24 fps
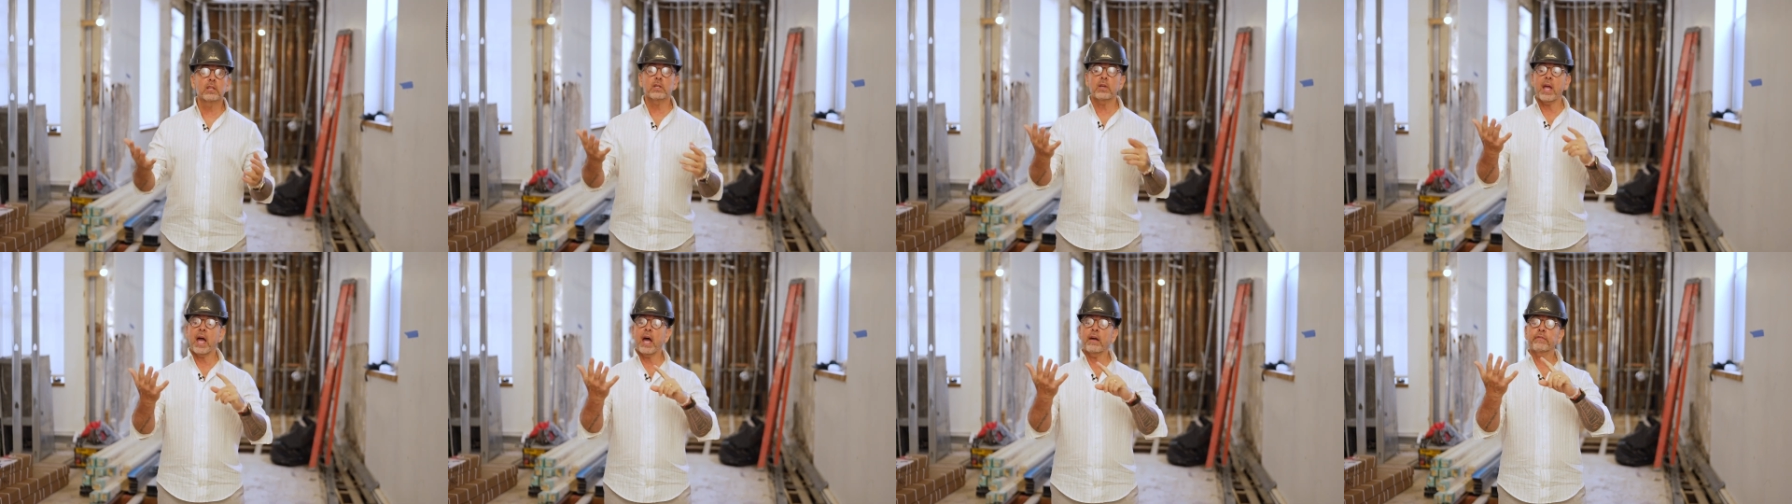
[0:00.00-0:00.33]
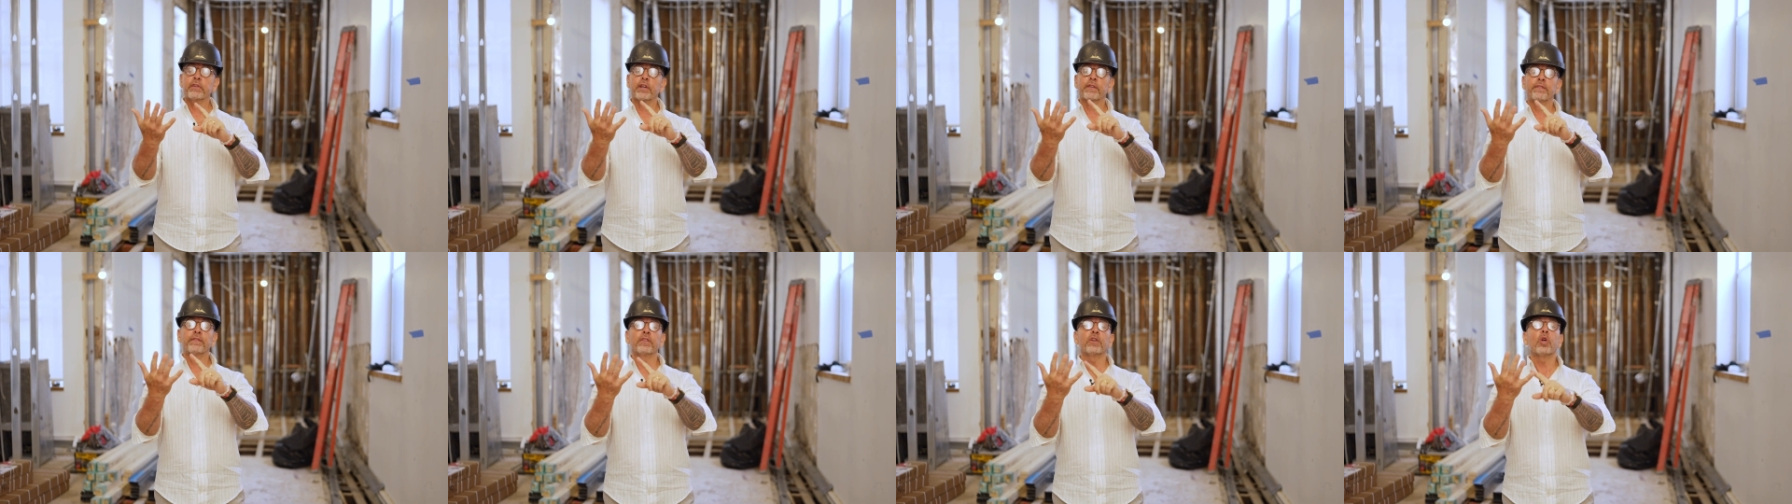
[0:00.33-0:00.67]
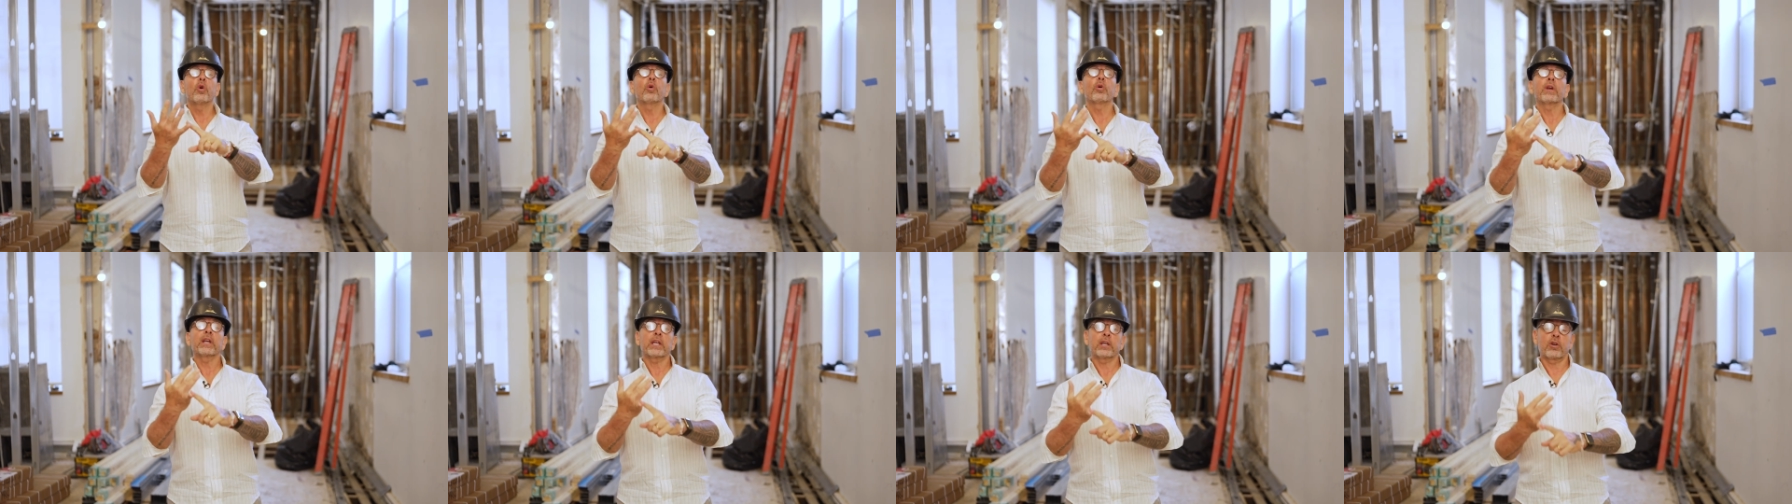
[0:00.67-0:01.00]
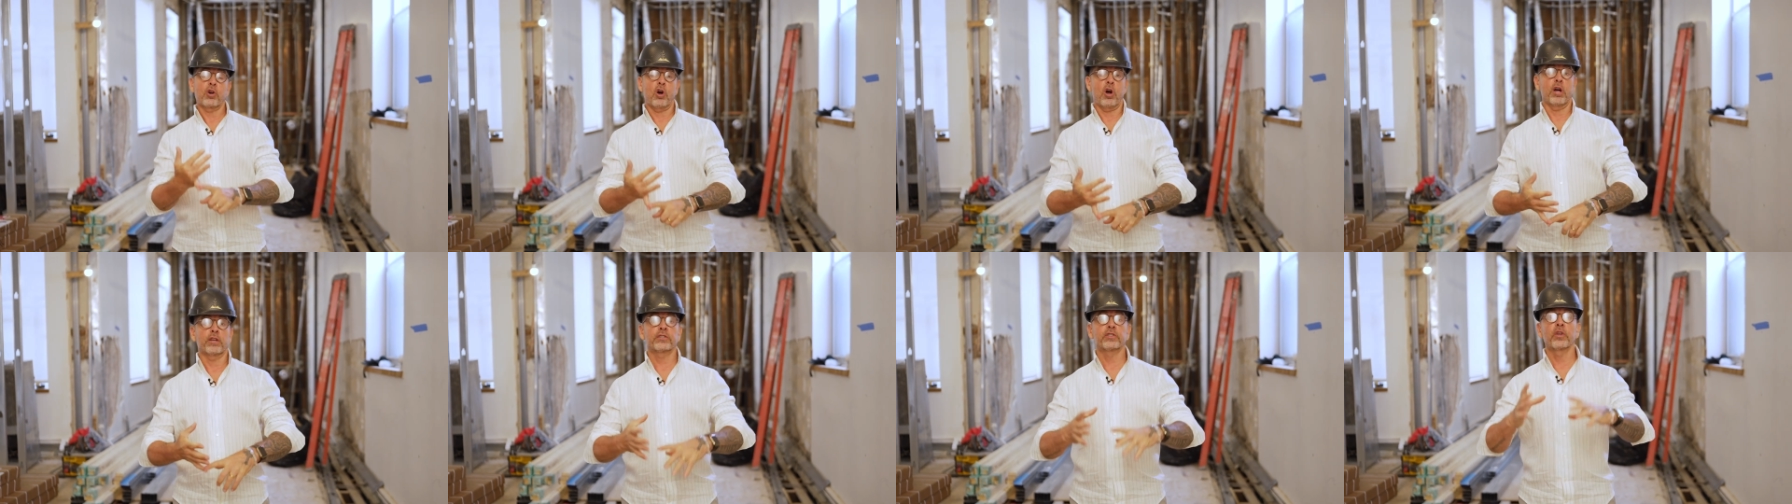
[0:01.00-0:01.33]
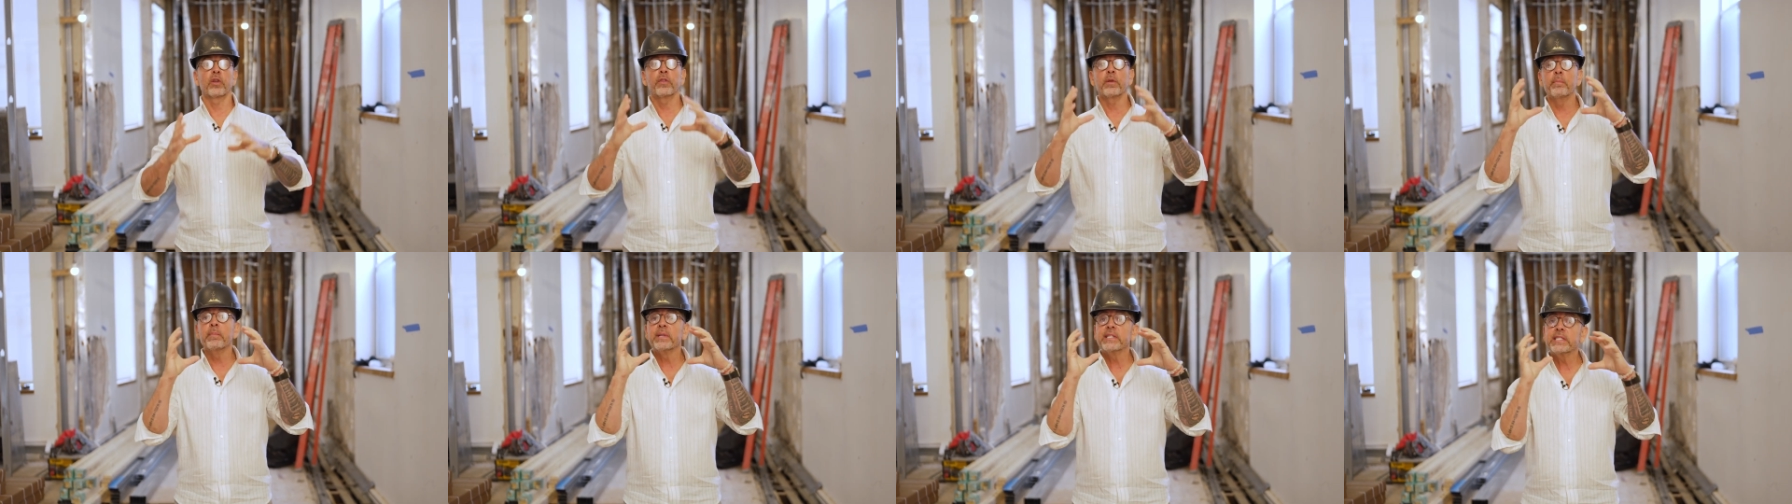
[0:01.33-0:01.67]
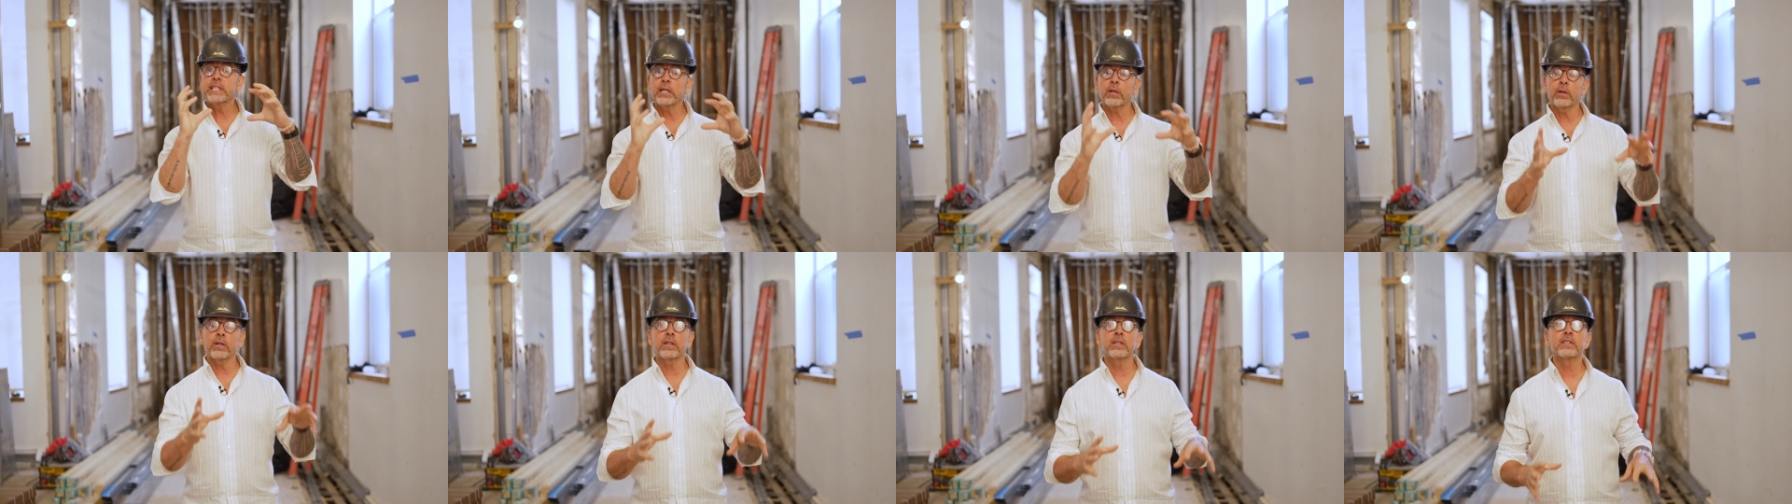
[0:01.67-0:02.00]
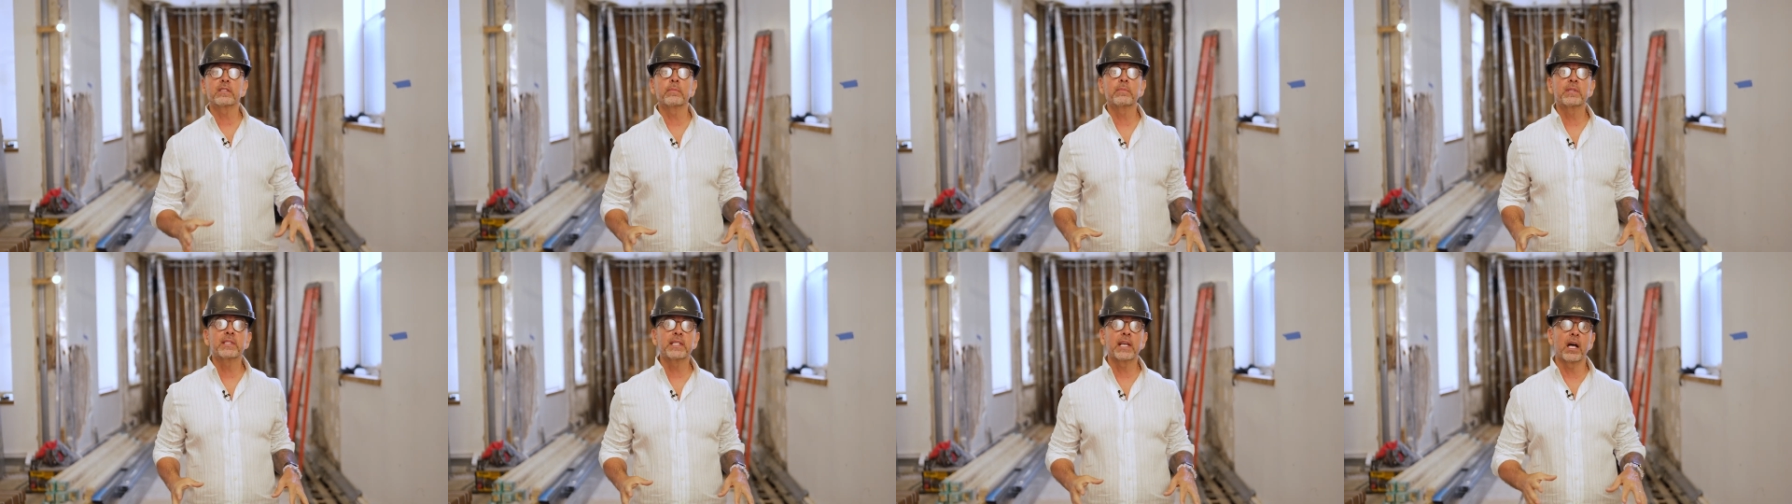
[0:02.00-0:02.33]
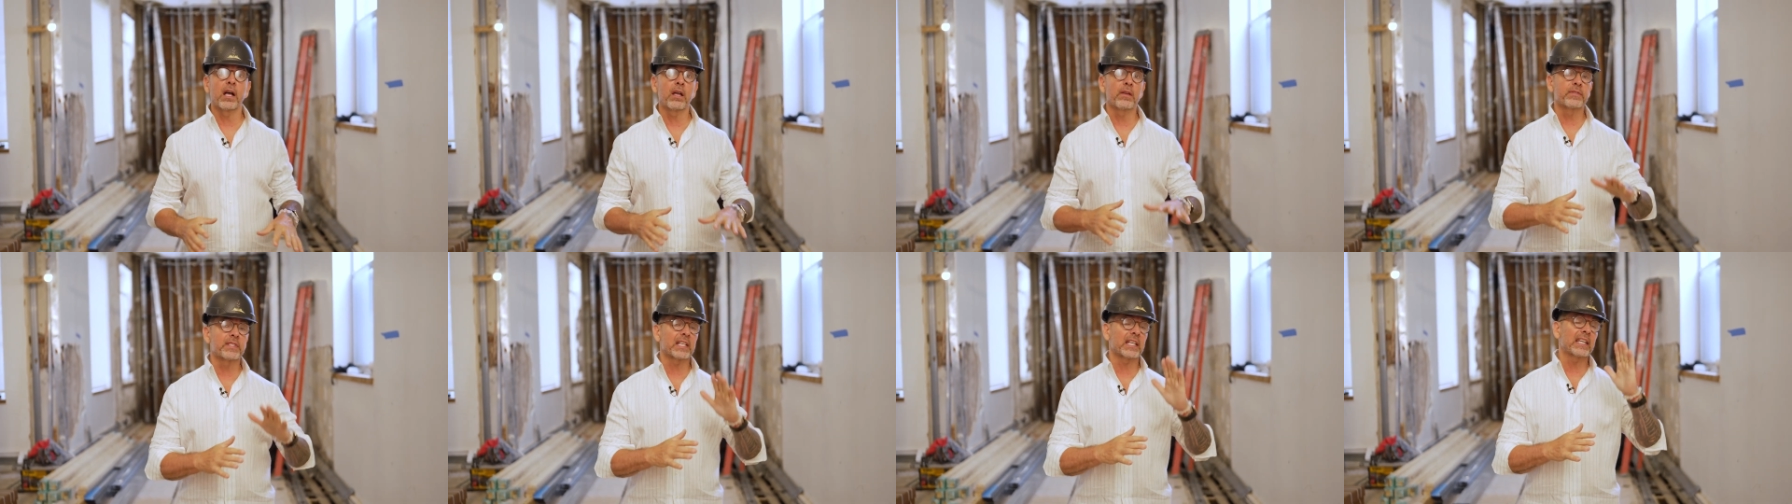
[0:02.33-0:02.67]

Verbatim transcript: So you have your flooring cost, so the materials themselves,